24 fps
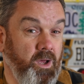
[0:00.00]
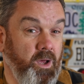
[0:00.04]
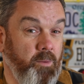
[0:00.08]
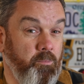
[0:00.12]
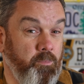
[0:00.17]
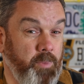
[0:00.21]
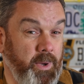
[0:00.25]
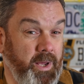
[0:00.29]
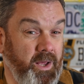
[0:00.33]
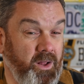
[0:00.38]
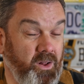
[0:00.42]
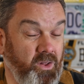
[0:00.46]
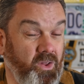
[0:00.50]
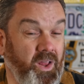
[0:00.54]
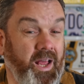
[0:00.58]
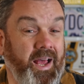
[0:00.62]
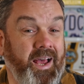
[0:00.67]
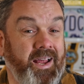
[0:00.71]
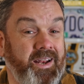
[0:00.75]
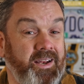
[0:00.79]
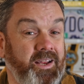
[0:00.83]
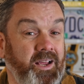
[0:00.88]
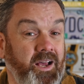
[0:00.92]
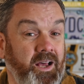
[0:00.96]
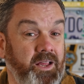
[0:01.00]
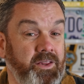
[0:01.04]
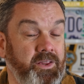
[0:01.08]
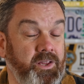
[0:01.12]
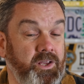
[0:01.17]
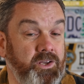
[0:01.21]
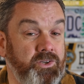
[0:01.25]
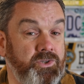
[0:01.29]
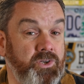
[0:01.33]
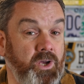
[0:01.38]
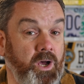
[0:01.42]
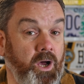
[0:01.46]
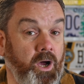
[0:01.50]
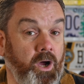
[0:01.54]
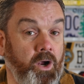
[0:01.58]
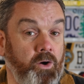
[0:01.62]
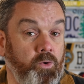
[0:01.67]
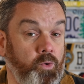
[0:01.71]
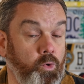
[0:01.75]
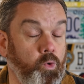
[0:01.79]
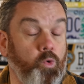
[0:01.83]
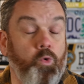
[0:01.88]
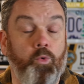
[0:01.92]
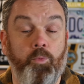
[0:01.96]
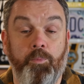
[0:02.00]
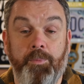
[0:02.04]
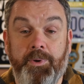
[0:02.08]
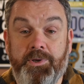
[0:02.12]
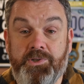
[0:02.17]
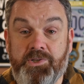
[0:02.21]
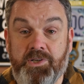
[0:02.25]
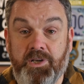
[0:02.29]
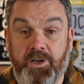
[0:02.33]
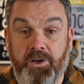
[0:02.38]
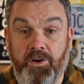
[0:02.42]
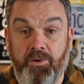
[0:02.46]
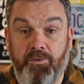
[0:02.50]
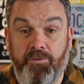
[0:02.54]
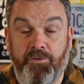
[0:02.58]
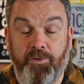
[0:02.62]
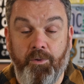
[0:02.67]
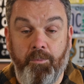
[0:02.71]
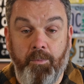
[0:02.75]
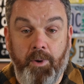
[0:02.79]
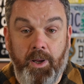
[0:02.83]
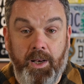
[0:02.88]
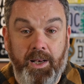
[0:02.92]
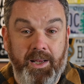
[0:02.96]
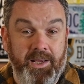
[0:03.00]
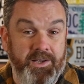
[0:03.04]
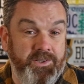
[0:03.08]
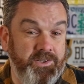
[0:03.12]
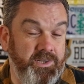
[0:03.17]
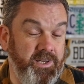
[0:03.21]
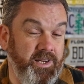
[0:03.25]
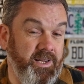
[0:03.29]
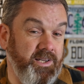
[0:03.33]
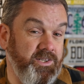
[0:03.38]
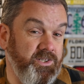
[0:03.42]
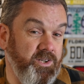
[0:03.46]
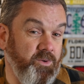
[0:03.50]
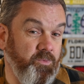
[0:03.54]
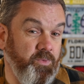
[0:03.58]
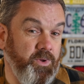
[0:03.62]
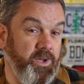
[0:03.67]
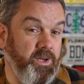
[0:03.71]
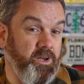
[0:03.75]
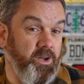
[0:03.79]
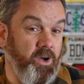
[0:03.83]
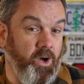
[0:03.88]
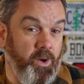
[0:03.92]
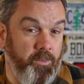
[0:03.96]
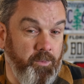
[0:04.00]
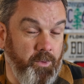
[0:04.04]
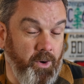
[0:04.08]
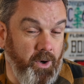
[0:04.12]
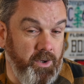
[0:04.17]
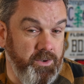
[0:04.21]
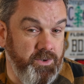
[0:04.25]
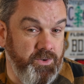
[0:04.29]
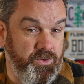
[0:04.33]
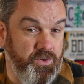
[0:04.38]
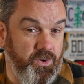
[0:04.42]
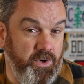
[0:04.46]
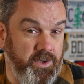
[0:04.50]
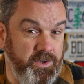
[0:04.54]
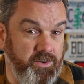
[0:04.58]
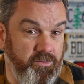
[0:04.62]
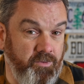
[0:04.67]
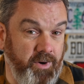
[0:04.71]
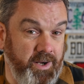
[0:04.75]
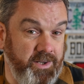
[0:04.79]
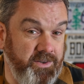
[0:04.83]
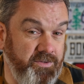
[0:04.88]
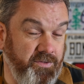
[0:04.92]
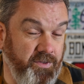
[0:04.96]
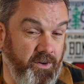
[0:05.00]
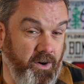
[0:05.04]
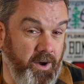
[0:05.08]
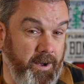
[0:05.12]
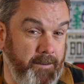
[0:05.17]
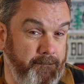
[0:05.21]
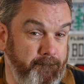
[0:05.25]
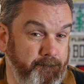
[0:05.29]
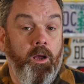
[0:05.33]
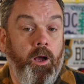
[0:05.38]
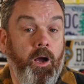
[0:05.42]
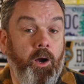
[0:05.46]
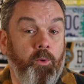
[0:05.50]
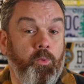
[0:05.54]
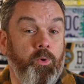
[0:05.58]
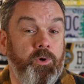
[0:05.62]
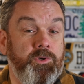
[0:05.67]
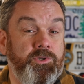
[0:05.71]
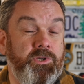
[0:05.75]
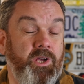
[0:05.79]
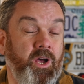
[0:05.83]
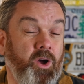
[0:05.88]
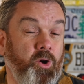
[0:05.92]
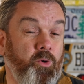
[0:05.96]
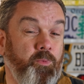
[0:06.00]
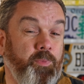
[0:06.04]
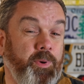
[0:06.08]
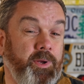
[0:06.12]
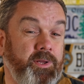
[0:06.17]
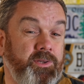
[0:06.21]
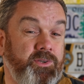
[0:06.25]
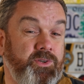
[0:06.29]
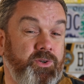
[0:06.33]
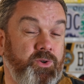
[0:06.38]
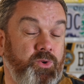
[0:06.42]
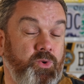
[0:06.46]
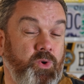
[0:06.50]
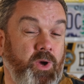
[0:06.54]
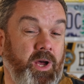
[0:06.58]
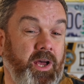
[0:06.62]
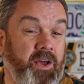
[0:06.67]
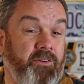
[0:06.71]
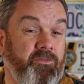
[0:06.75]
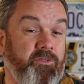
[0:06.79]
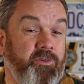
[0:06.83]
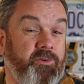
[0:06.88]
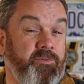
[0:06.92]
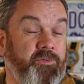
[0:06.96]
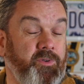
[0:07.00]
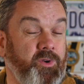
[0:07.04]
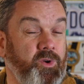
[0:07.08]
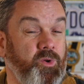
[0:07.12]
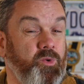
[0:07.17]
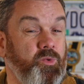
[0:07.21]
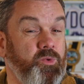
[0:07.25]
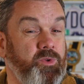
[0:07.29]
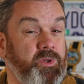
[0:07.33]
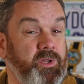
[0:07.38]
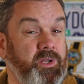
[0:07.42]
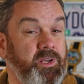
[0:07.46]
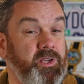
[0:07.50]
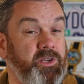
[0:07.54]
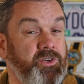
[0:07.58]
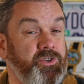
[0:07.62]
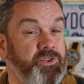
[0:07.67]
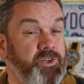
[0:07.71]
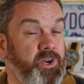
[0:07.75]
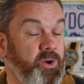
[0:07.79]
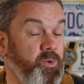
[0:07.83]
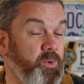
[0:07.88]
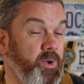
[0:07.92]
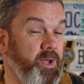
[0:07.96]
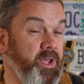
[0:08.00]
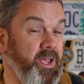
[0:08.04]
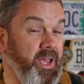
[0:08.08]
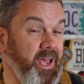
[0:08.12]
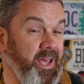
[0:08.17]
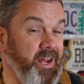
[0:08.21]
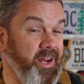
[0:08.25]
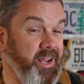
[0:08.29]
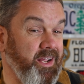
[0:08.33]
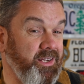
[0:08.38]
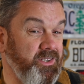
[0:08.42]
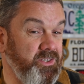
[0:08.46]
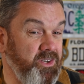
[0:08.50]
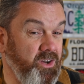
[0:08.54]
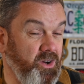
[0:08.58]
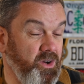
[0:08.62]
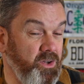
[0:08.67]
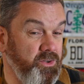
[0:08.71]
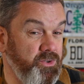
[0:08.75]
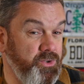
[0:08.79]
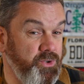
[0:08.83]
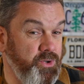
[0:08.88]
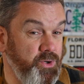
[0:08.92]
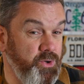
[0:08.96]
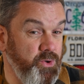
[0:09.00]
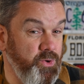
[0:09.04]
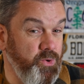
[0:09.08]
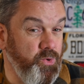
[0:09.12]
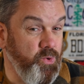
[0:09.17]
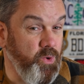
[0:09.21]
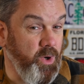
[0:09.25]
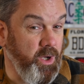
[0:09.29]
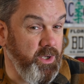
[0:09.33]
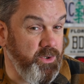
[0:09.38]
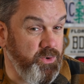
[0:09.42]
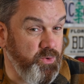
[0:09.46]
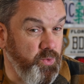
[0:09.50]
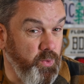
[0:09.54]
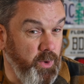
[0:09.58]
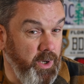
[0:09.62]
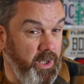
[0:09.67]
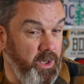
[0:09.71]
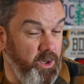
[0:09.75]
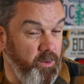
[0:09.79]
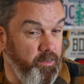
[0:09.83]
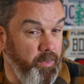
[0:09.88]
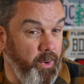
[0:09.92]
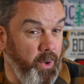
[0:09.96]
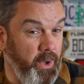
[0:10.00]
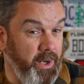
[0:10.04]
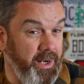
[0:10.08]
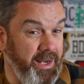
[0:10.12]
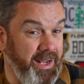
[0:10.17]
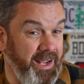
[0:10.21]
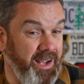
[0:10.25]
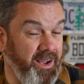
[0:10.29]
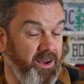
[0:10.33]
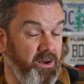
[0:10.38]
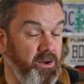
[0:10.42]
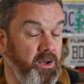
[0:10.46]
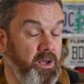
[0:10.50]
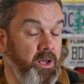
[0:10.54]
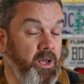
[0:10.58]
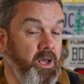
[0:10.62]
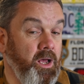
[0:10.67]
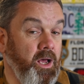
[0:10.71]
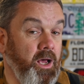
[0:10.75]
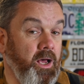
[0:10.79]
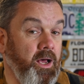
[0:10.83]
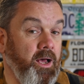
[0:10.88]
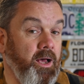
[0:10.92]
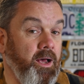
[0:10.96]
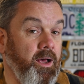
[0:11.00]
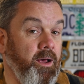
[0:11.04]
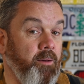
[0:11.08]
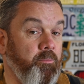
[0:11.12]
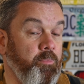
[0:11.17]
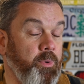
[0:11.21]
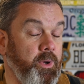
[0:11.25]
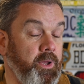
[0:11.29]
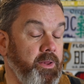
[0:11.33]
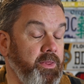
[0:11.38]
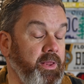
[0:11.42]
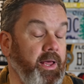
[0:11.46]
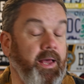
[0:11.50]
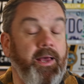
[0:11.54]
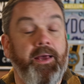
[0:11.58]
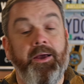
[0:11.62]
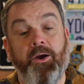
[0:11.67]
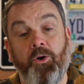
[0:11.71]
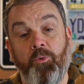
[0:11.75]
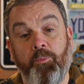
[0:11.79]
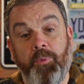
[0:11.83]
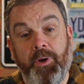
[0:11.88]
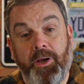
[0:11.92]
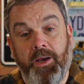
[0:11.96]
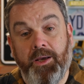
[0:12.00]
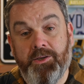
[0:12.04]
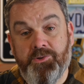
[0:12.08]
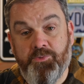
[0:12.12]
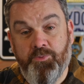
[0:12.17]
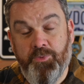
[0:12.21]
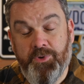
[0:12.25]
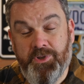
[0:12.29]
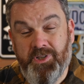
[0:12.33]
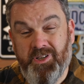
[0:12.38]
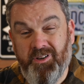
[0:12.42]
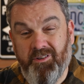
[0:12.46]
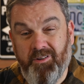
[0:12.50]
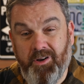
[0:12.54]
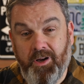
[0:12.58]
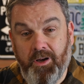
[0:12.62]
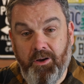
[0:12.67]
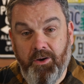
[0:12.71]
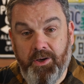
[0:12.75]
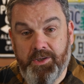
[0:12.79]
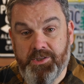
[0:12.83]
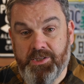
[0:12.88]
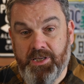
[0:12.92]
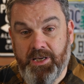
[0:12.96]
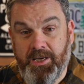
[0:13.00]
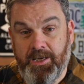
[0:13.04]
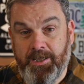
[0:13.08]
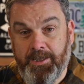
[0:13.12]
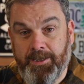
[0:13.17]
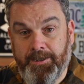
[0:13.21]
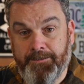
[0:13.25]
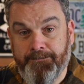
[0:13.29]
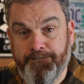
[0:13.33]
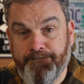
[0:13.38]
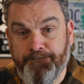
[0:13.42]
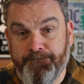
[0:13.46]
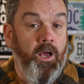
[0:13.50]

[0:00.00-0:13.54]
Bell and others are all missing from my list, and that's something that I'm going to try to rectify. I was hoping to have reviewed the Shoei NXR2 as well by now, but that helmet hasn't materialized either.